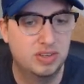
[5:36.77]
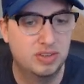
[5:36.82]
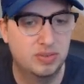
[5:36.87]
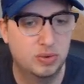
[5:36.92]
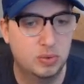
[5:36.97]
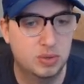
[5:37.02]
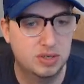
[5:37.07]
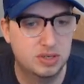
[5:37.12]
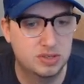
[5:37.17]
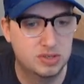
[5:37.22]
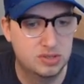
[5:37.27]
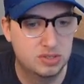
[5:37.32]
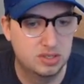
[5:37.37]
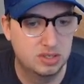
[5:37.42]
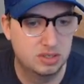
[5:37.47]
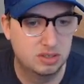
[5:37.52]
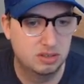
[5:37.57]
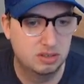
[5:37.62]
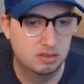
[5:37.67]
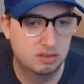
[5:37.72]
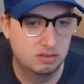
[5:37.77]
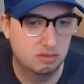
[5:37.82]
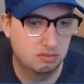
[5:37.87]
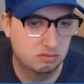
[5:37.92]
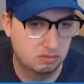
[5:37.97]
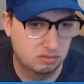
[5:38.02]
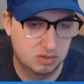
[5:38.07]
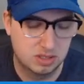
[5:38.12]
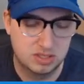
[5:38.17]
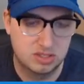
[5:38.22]

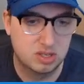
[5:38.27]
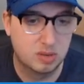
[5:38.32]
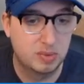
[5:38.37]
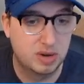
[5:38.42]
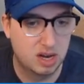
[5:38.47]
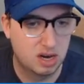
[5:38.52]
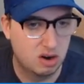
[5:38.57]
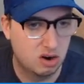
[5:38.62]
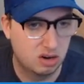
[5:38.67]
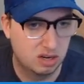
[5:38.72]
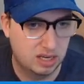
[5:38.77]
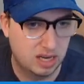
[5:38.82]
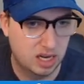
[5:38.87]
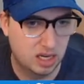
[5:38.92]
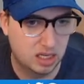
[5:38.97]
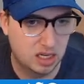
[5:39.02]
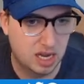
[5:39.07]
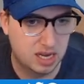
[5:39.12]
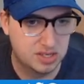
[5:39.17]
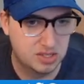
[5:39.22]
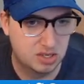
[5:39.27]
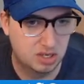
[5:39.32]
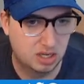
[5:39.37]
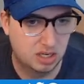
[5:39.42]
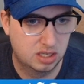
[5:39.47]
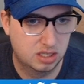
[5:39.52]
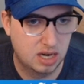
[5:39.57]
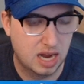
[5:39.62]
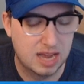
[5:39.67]
it's some kind of arcane caster.